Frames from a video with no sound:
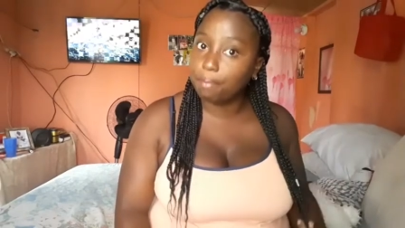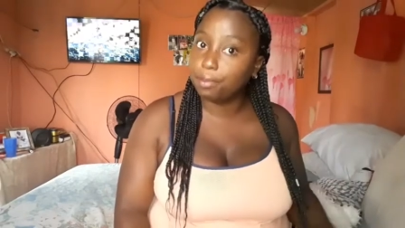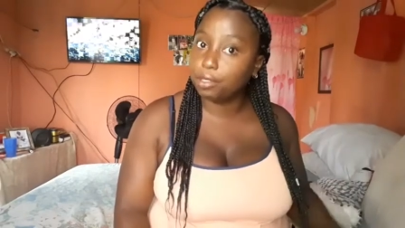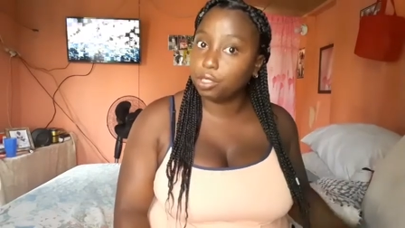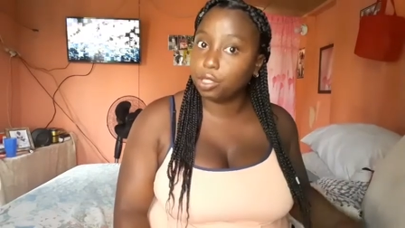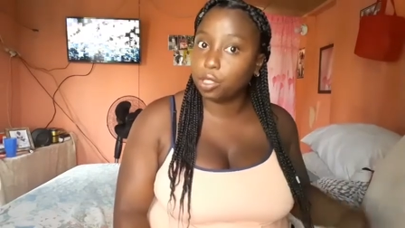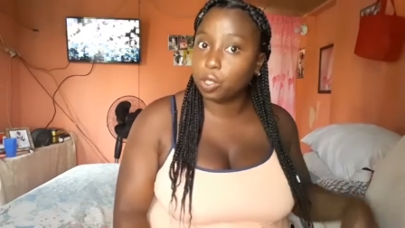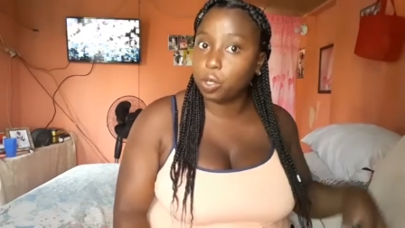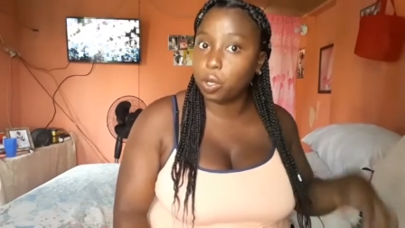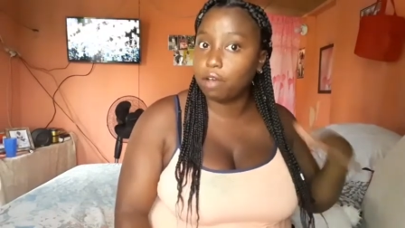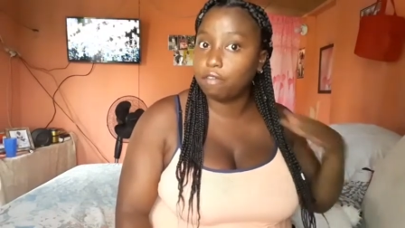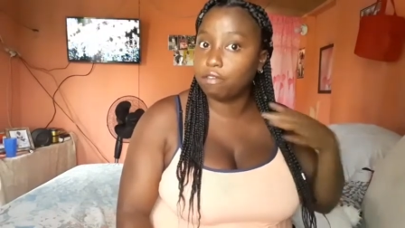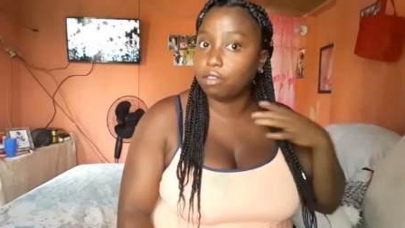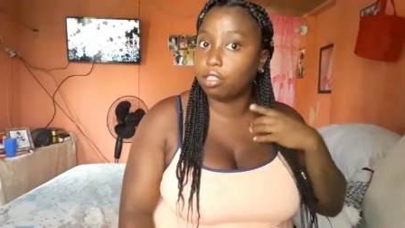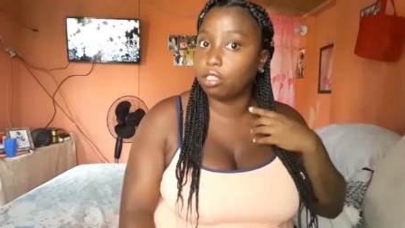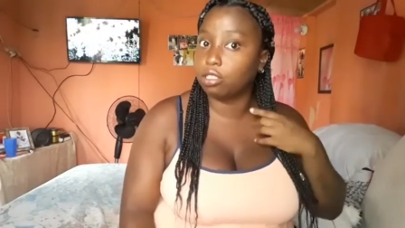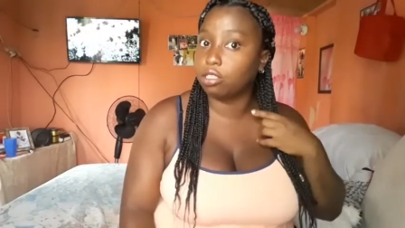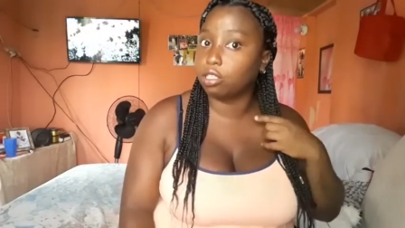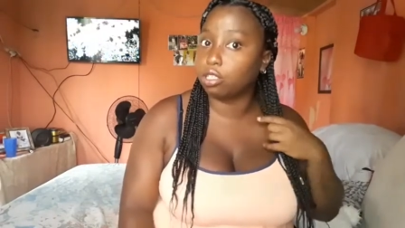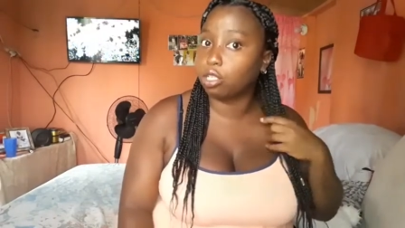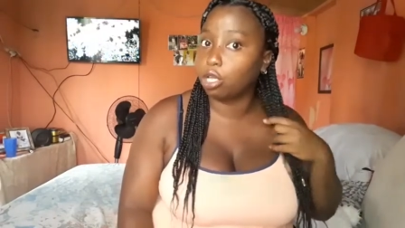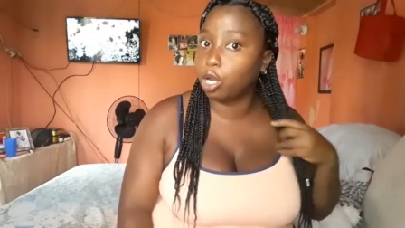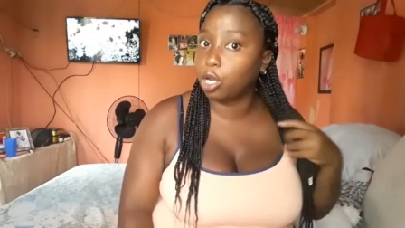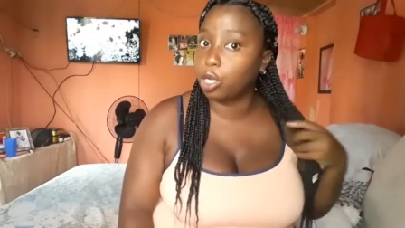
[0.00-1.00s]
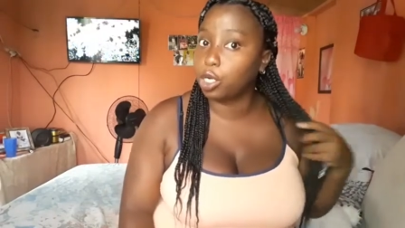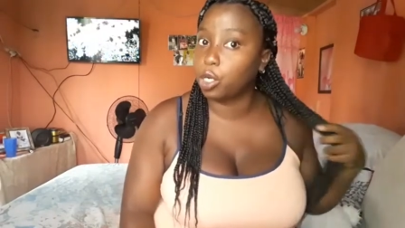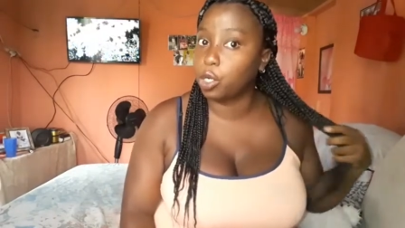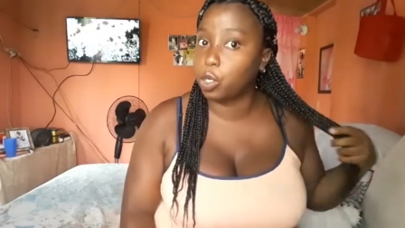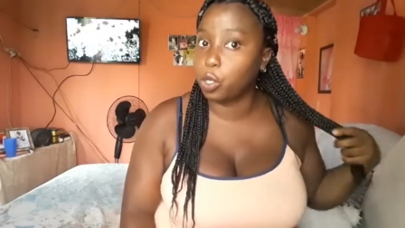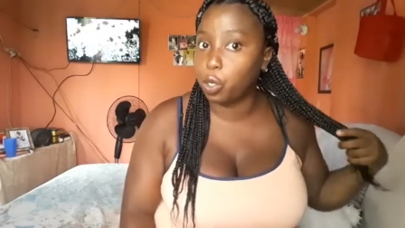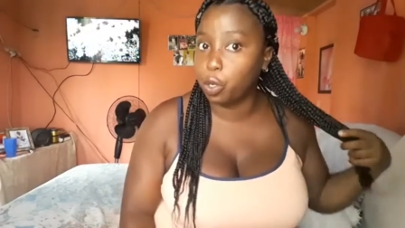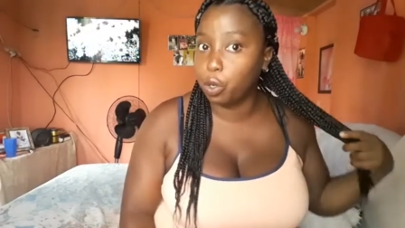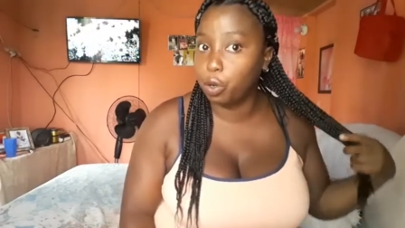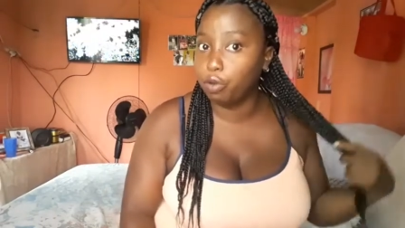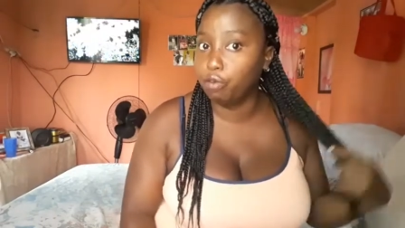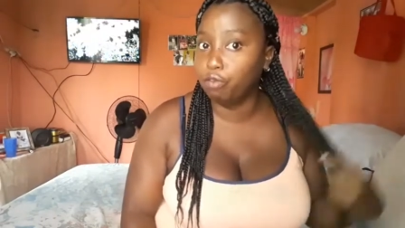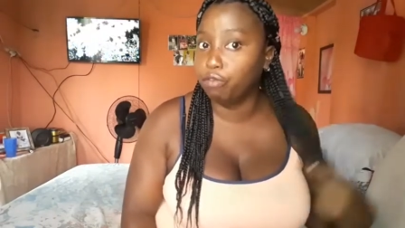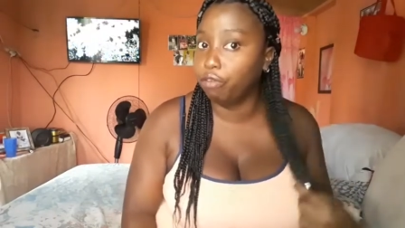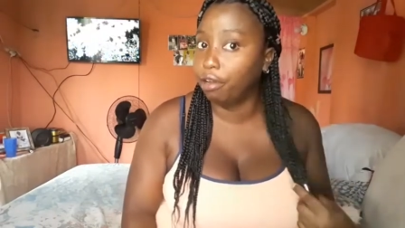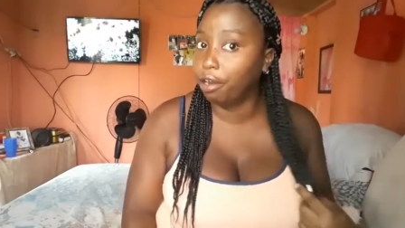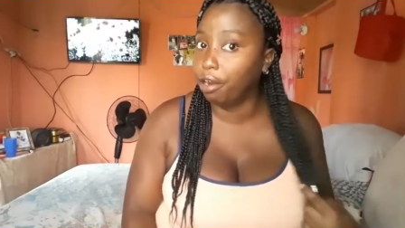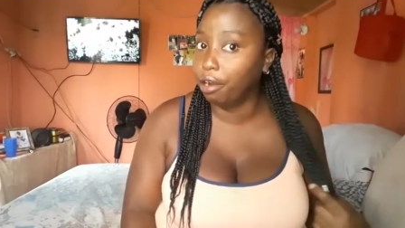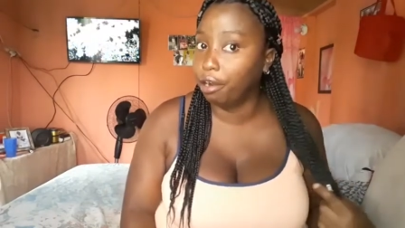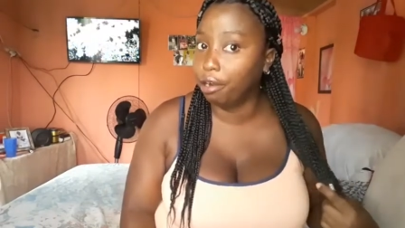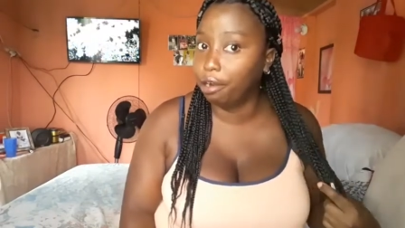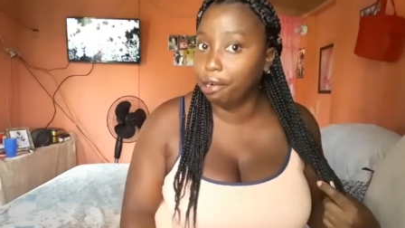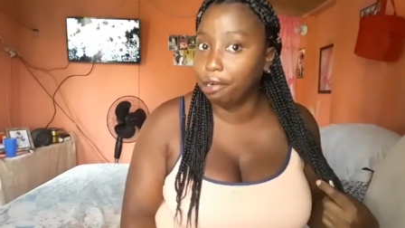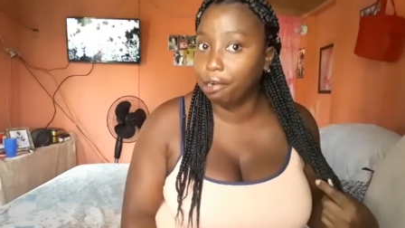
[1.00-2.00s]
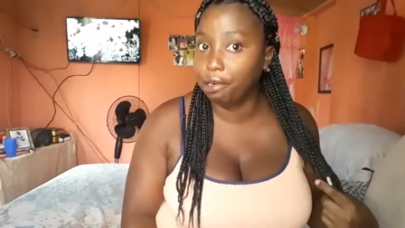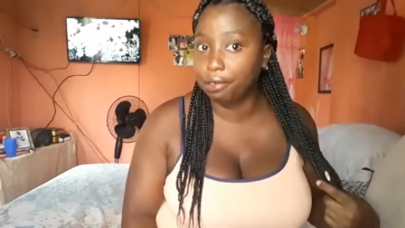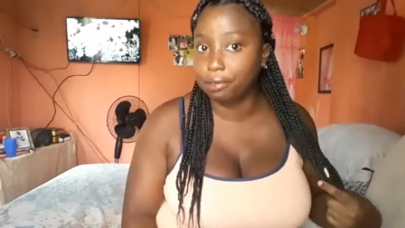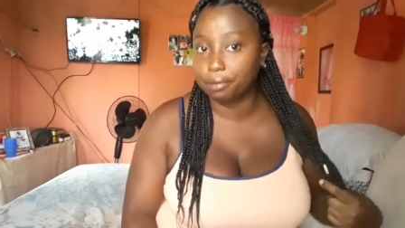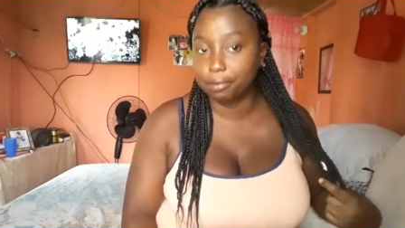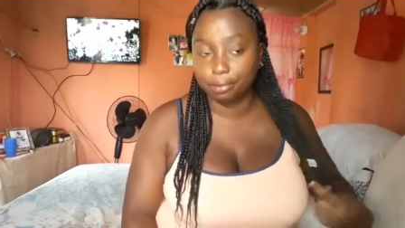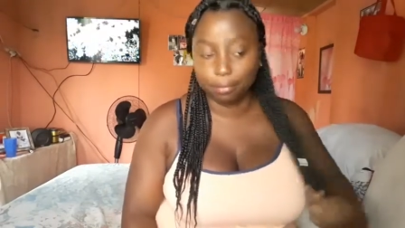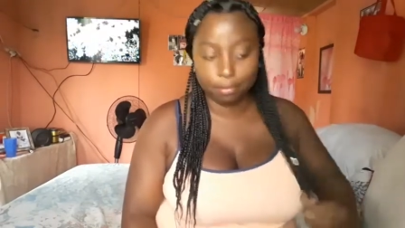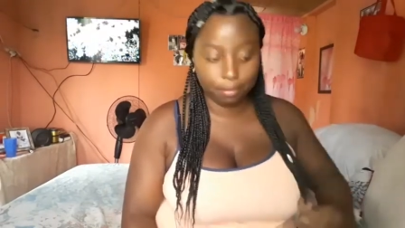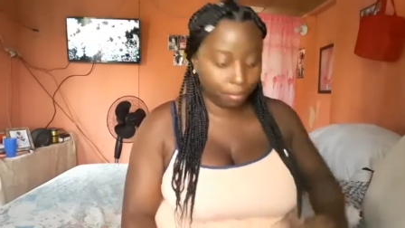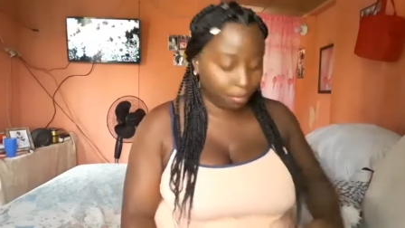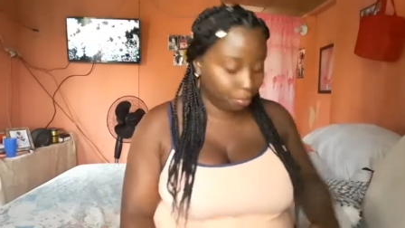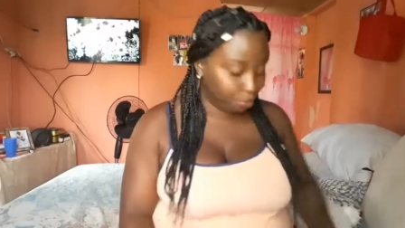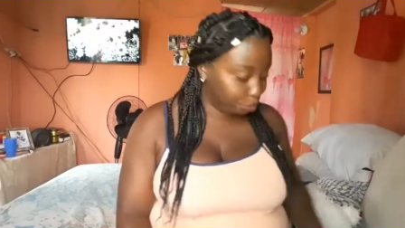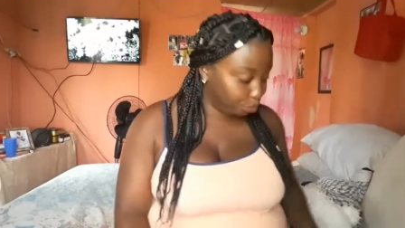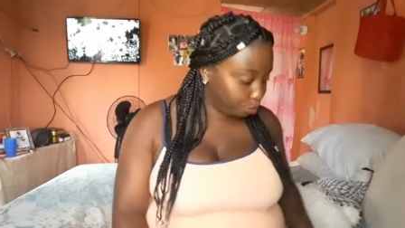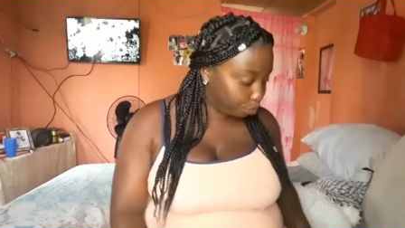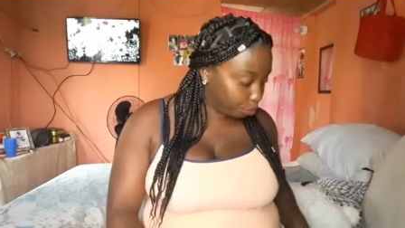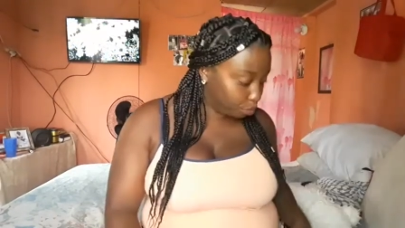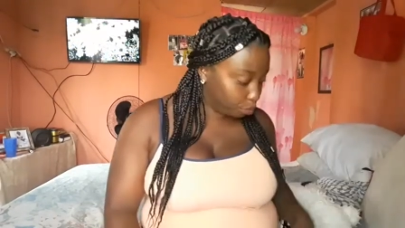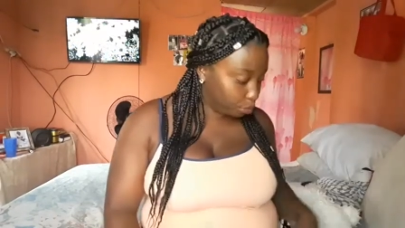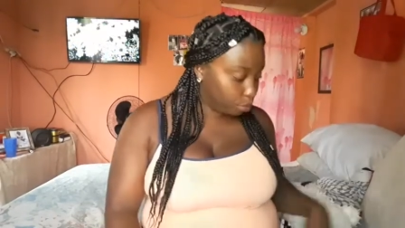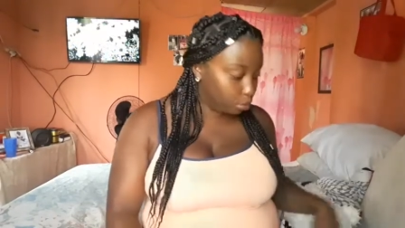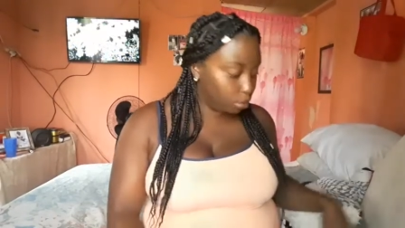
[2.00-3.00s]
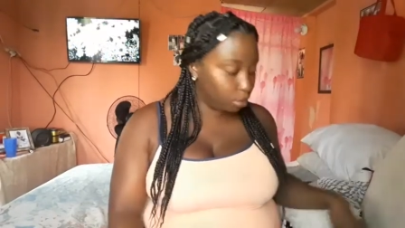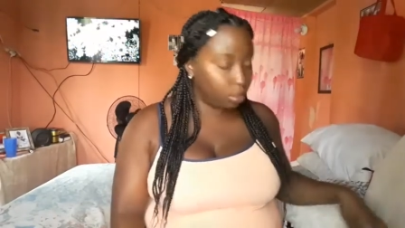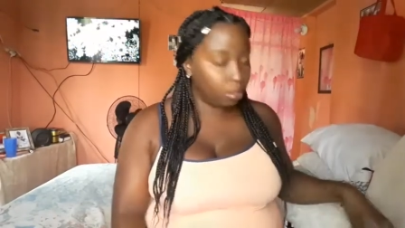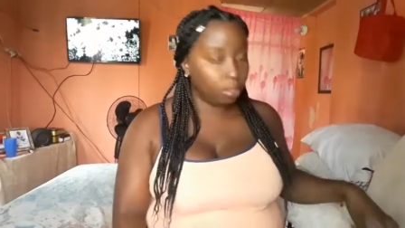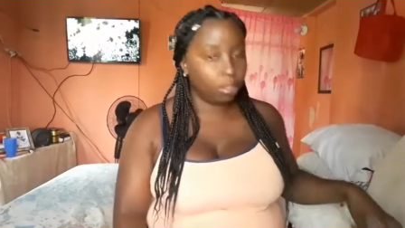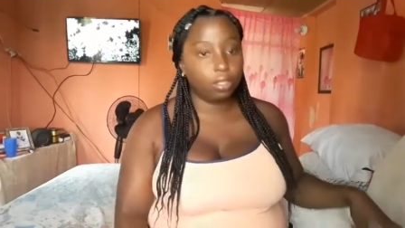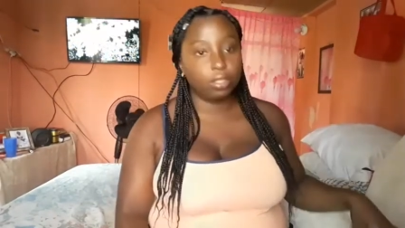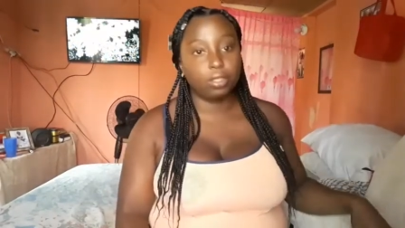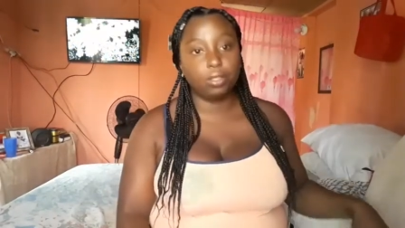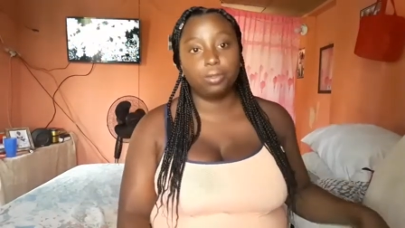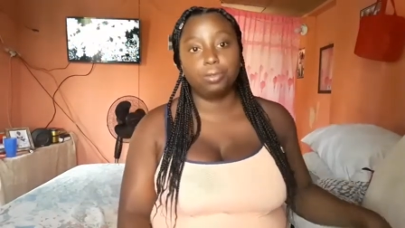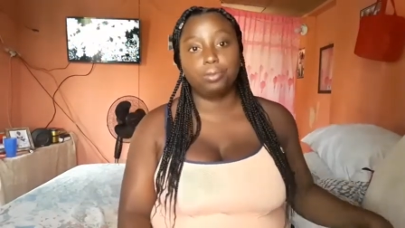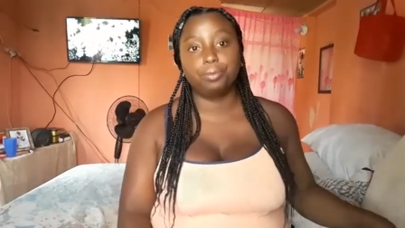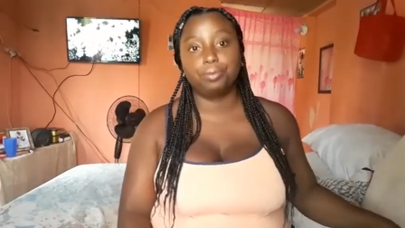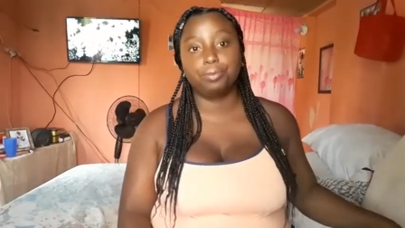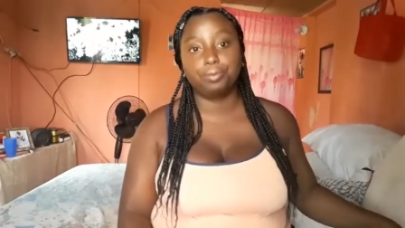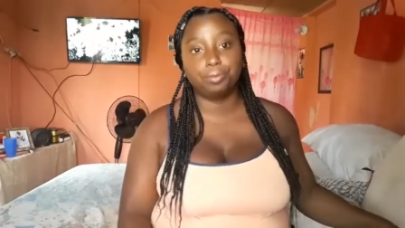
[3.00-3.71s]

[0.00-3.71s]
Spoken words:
so I have to start over. So,